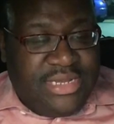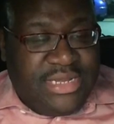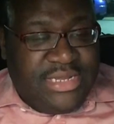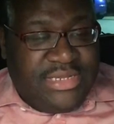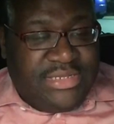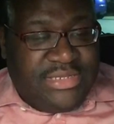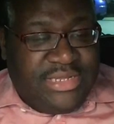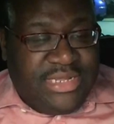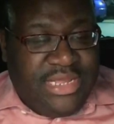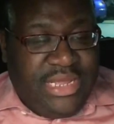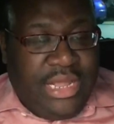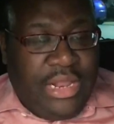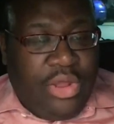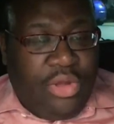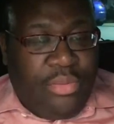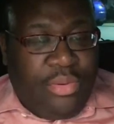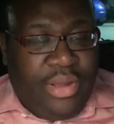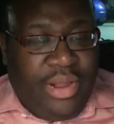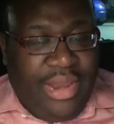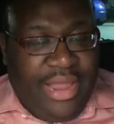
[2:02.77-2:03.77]
is the
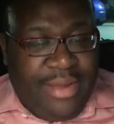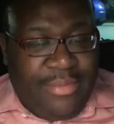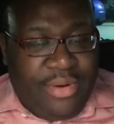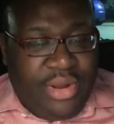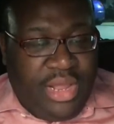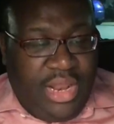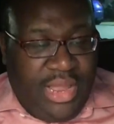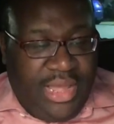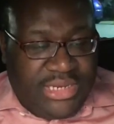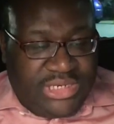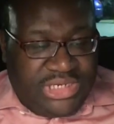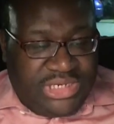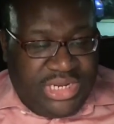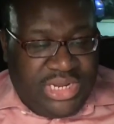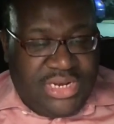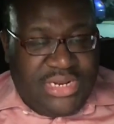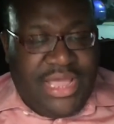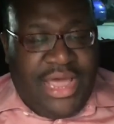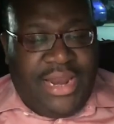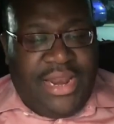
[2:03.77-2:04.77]
Global Glamour
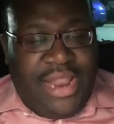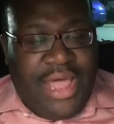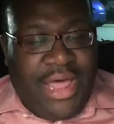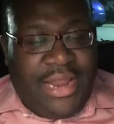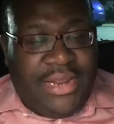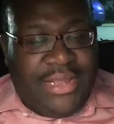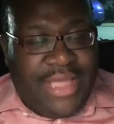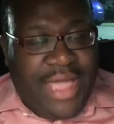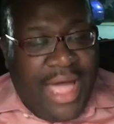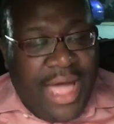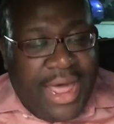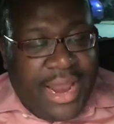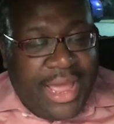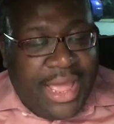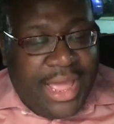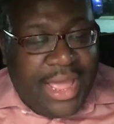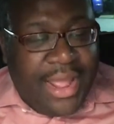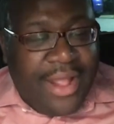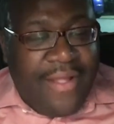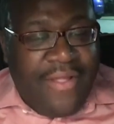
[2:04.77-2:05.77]
collection, yada yada
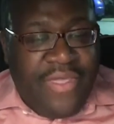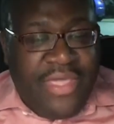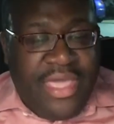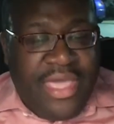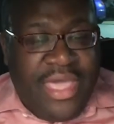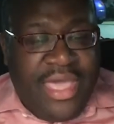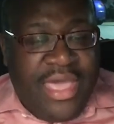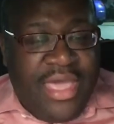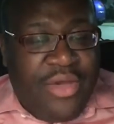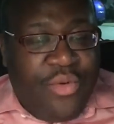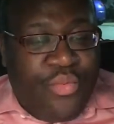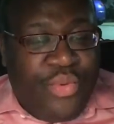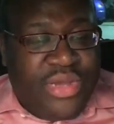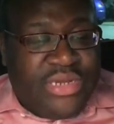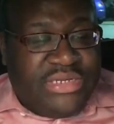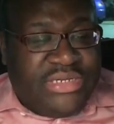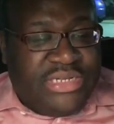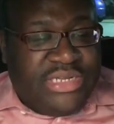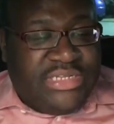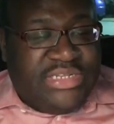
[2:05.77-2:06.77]
yada,
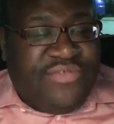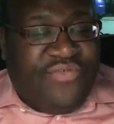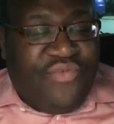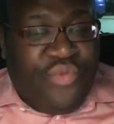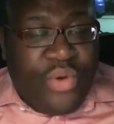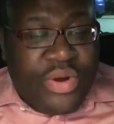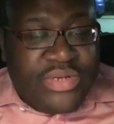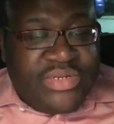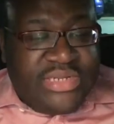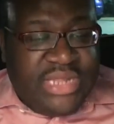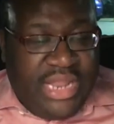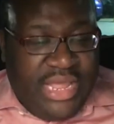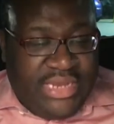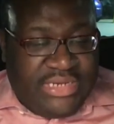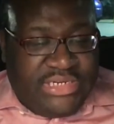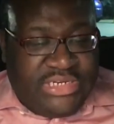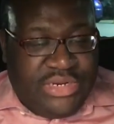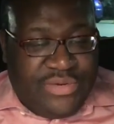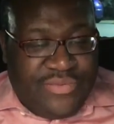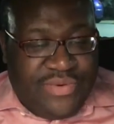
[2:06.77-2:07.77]
which is fourth
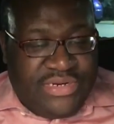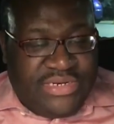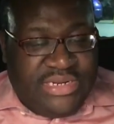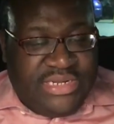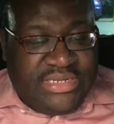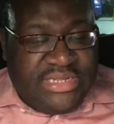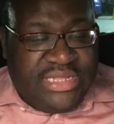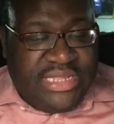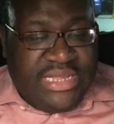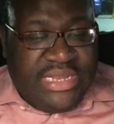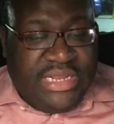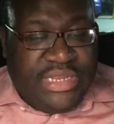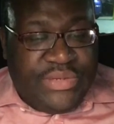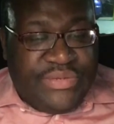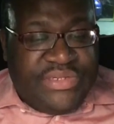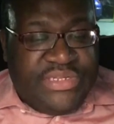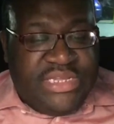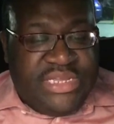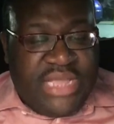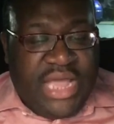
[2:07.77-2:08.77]
selection, which is the
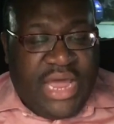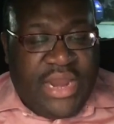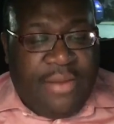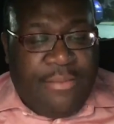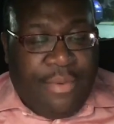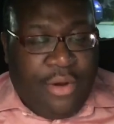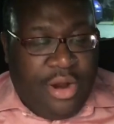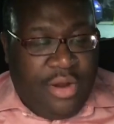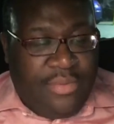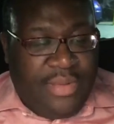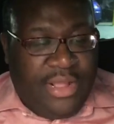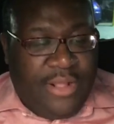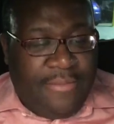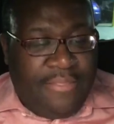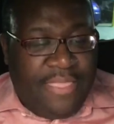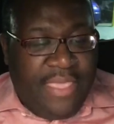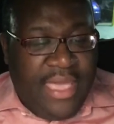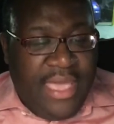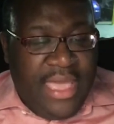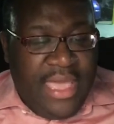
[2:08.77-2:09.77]
Luciana Barbie.
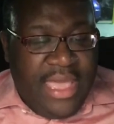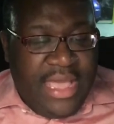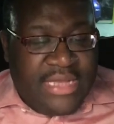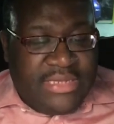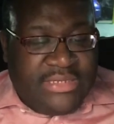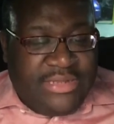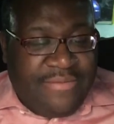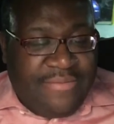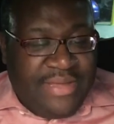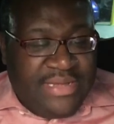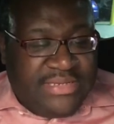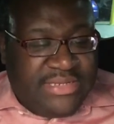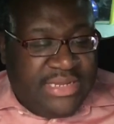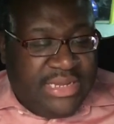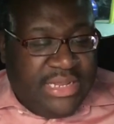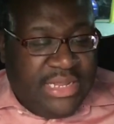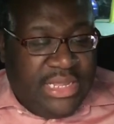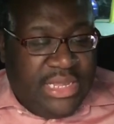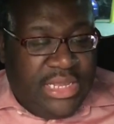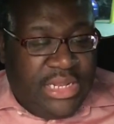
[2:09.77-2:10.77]
And so
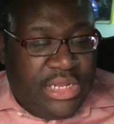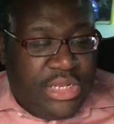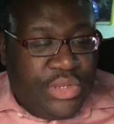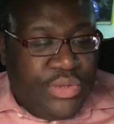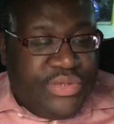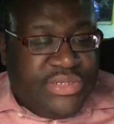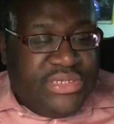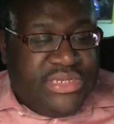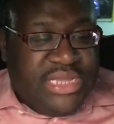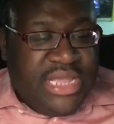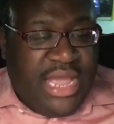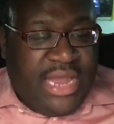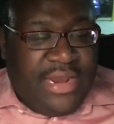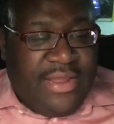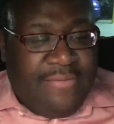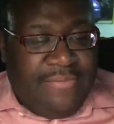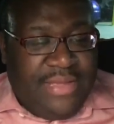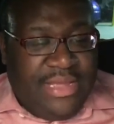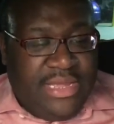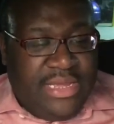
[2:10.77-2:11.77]
basically
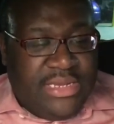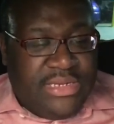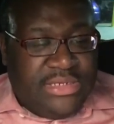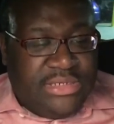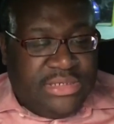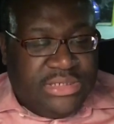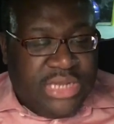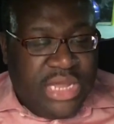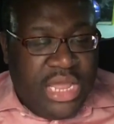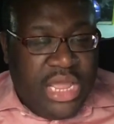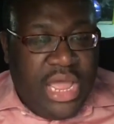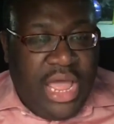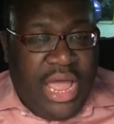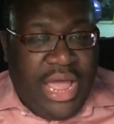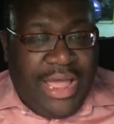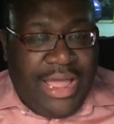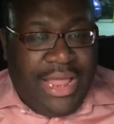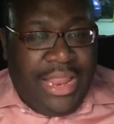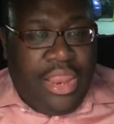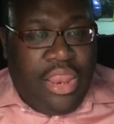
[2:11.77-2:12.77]
Luciana means
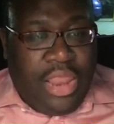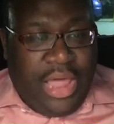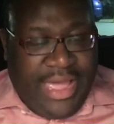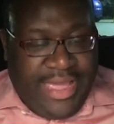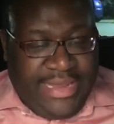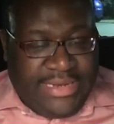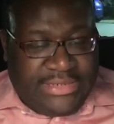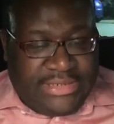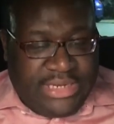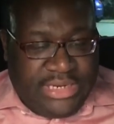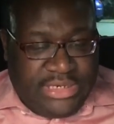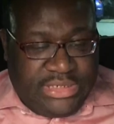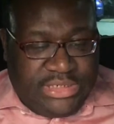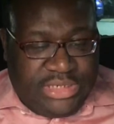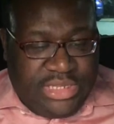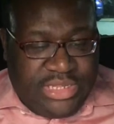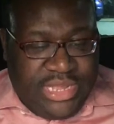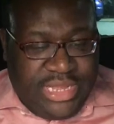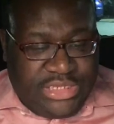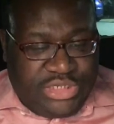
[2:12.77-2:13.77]
light, and
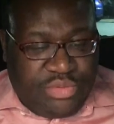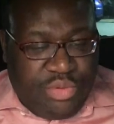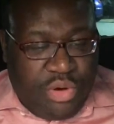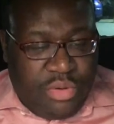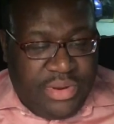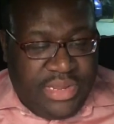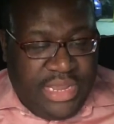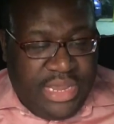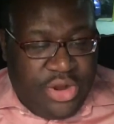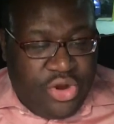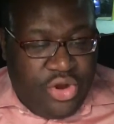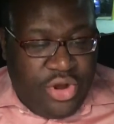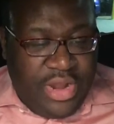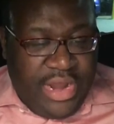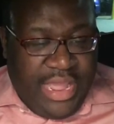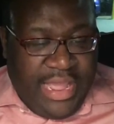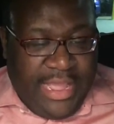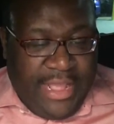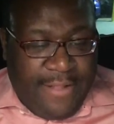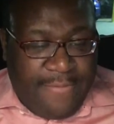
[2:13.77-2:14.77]
so that's where we get her
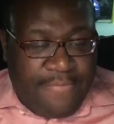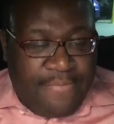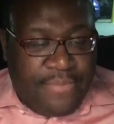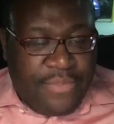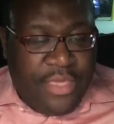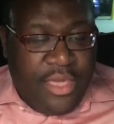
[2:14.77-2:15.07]
name.